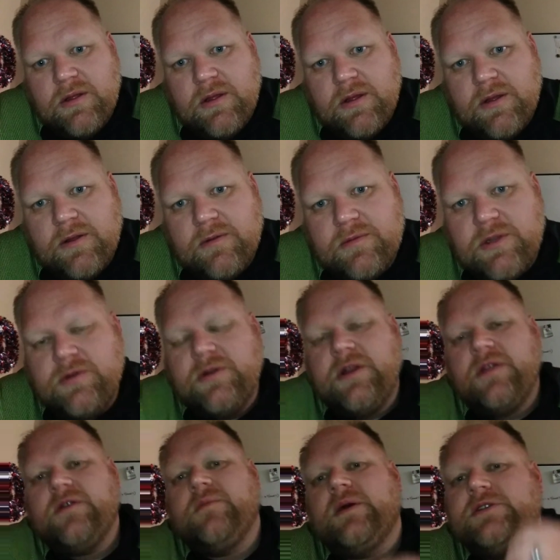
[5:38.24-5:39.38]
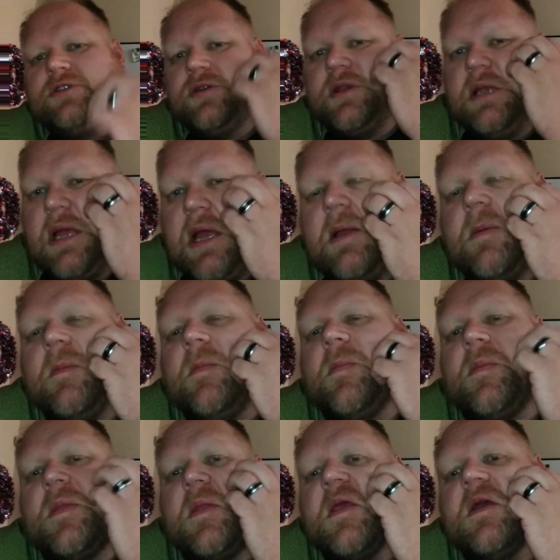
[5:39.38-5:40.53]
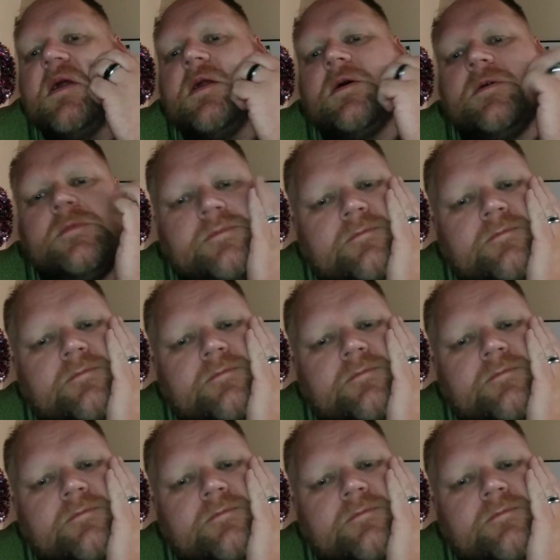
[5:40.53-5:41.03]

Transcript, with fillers: uh, do another measuring day, you know.